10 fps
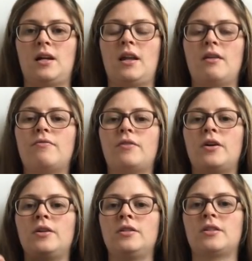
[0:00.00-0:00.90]
and I
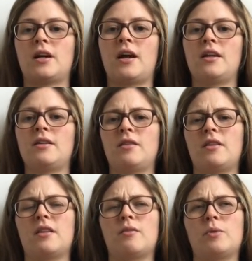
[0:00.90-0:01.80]
find,
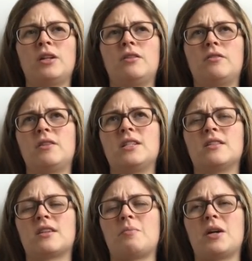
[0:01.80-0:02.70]
one of the
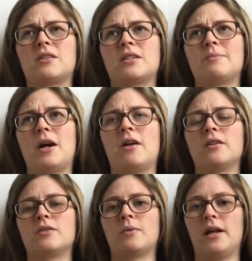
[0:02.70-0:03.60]
reasons I picked this
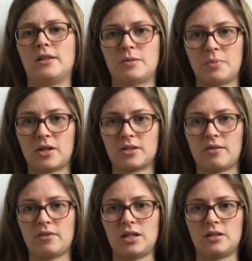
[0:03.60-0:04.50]
pattern as well is because
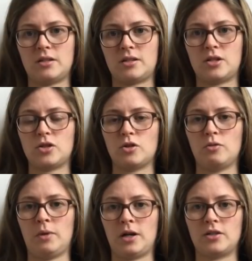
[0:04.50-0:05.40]
I've knitted
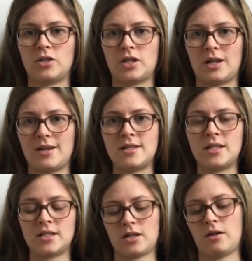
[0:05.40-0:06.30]
so much
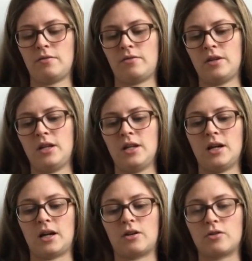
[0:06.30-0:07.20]
easy stuff
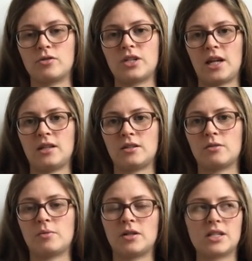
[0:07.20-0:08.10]
and crocheting
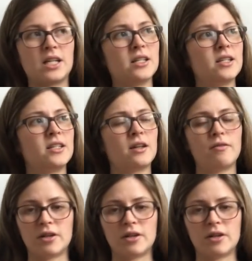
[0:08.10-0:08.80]
so much easy stuff.